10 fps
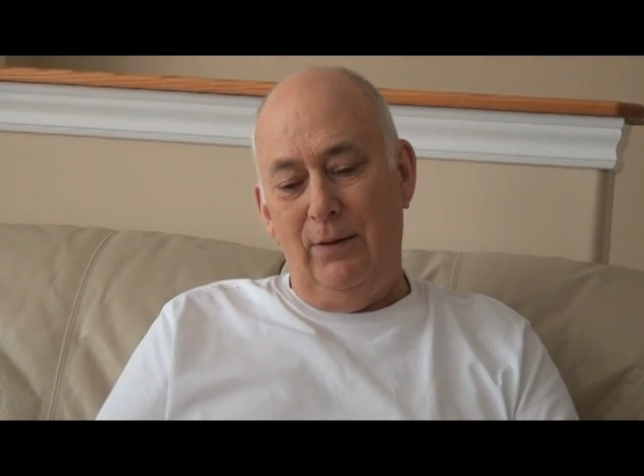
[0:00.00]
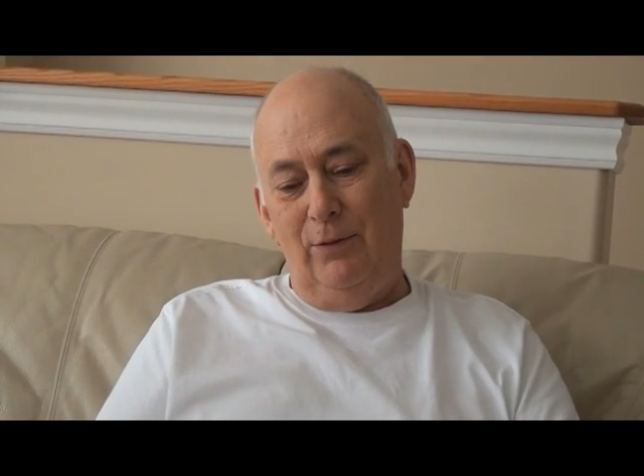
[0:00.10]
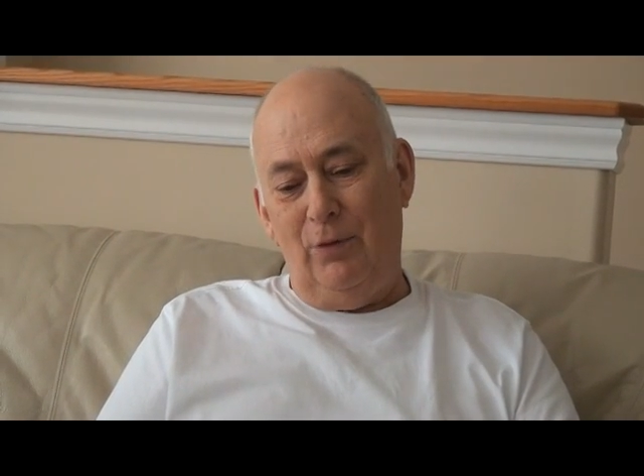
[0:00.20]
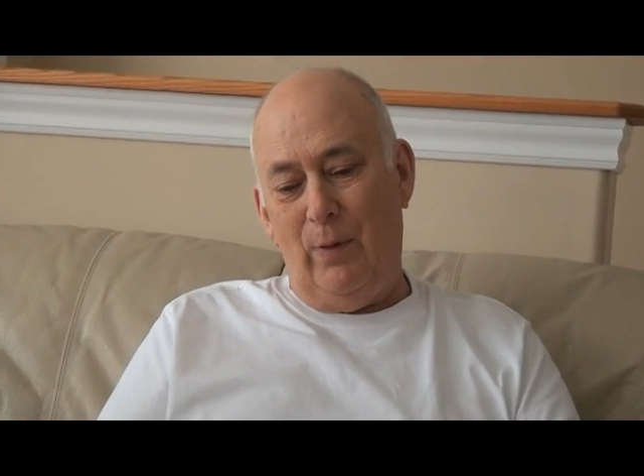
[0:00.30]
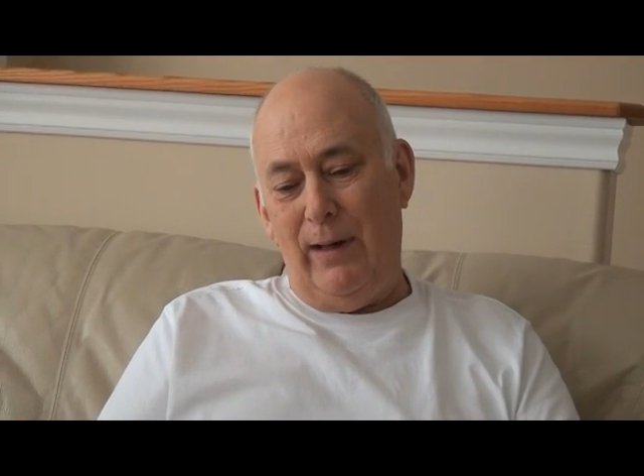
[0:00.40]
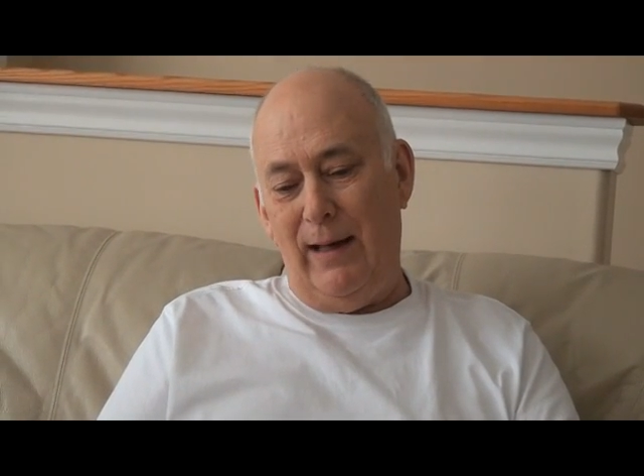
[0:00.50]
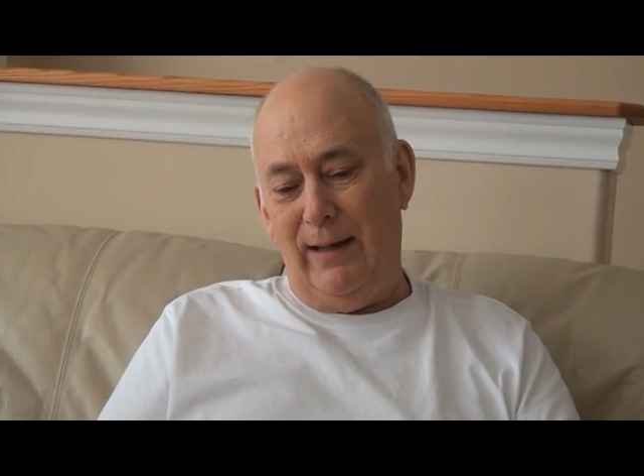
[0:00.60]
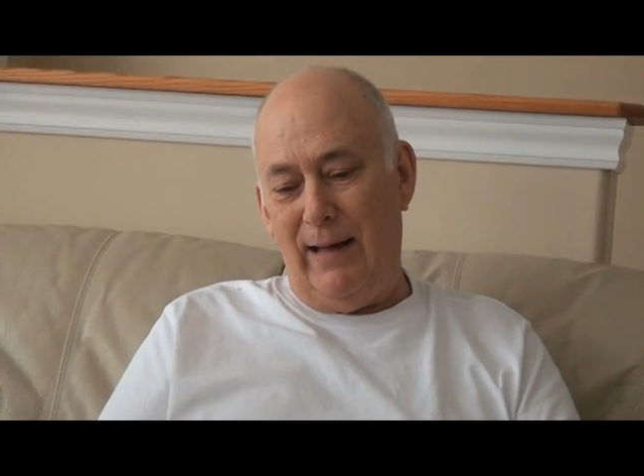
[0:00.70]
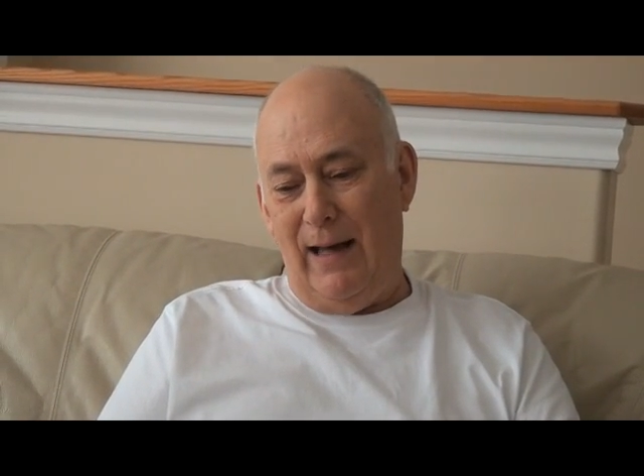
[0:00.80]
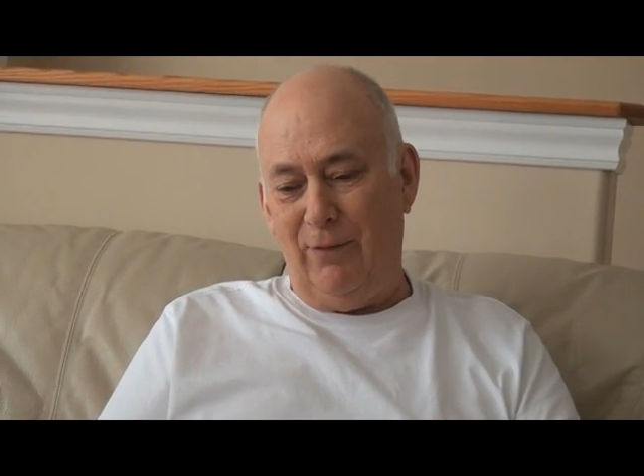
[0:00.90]
So I had
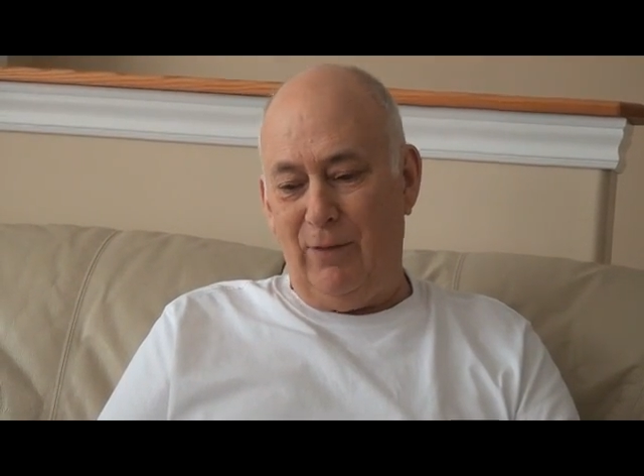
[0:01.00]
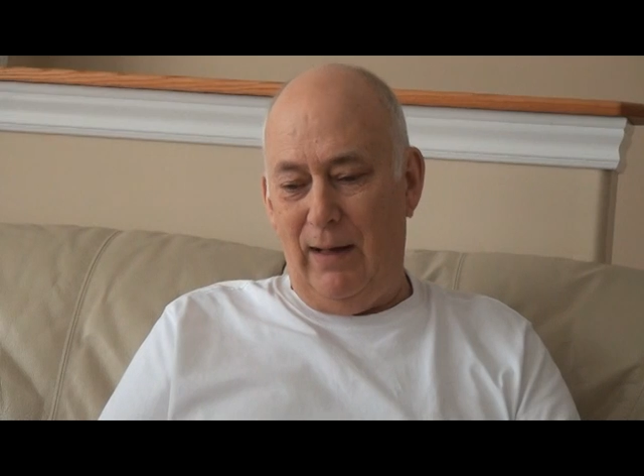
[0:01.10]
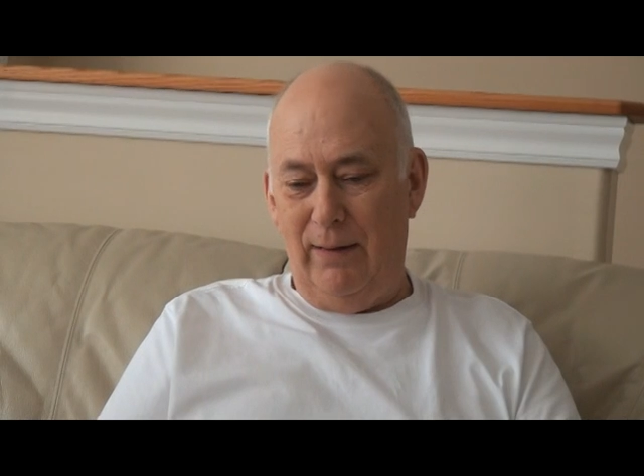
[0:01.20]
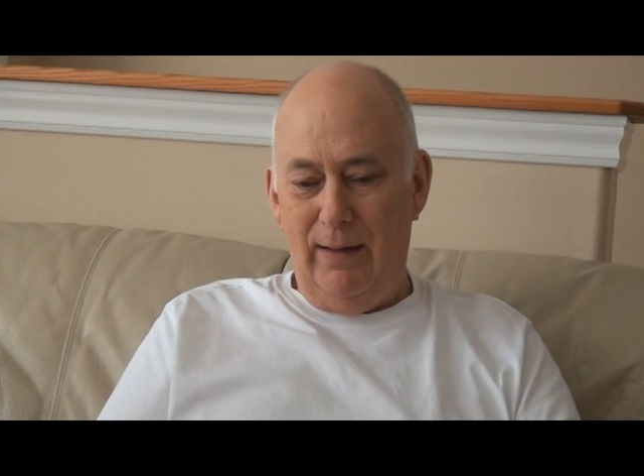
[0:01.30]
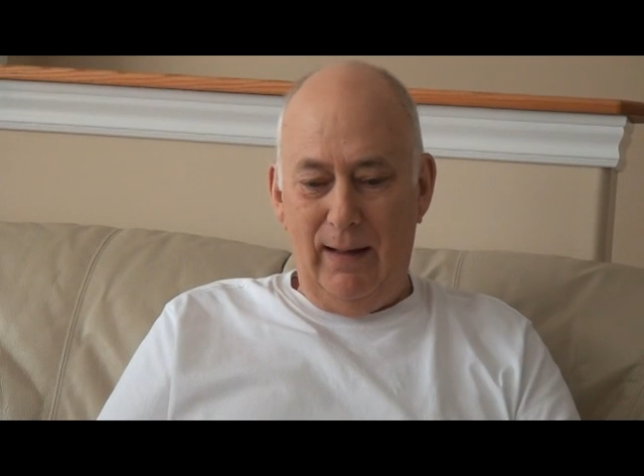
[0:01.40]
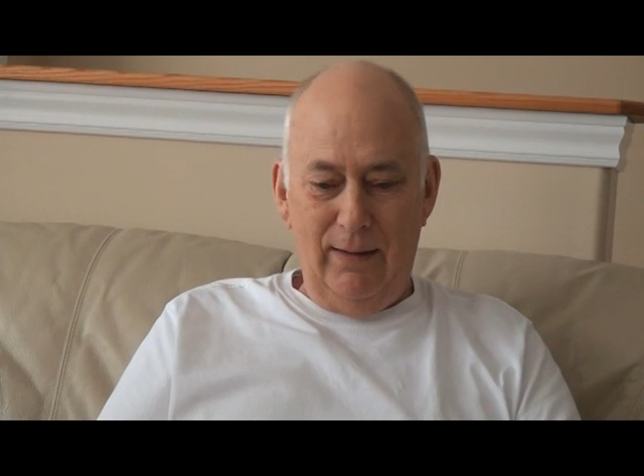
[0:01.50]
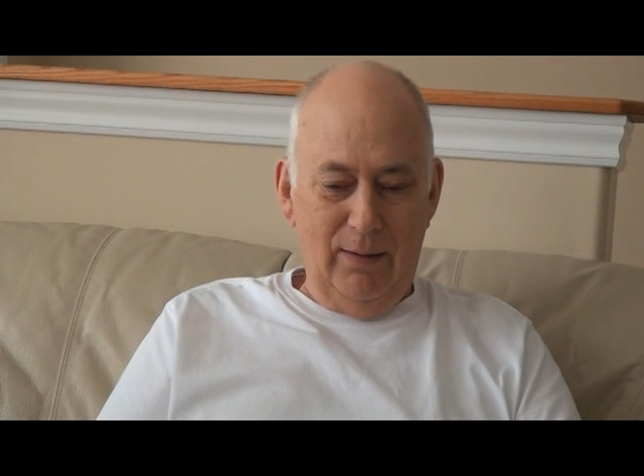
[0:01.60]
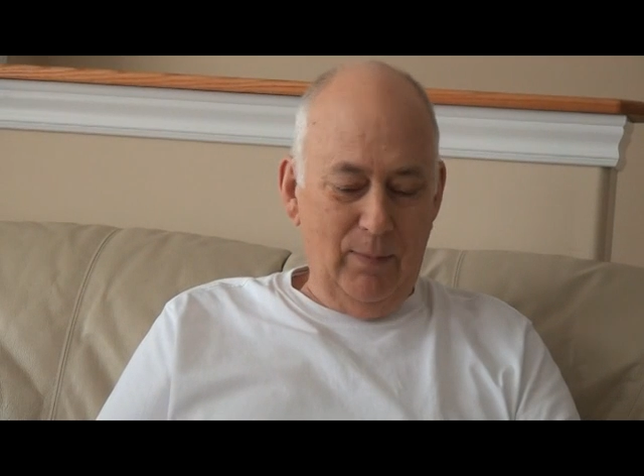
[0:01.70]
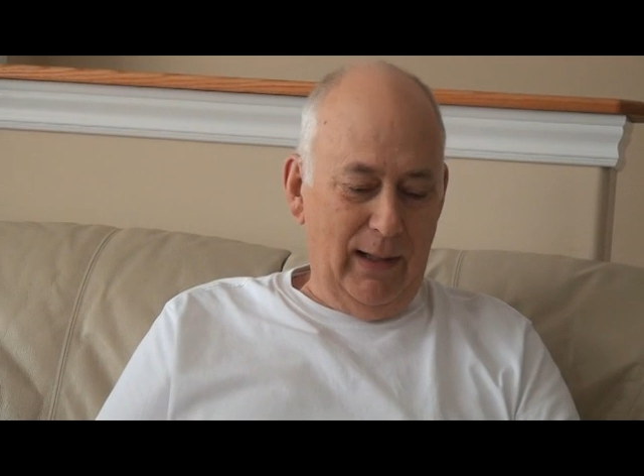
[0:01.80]
a CAT scan done, and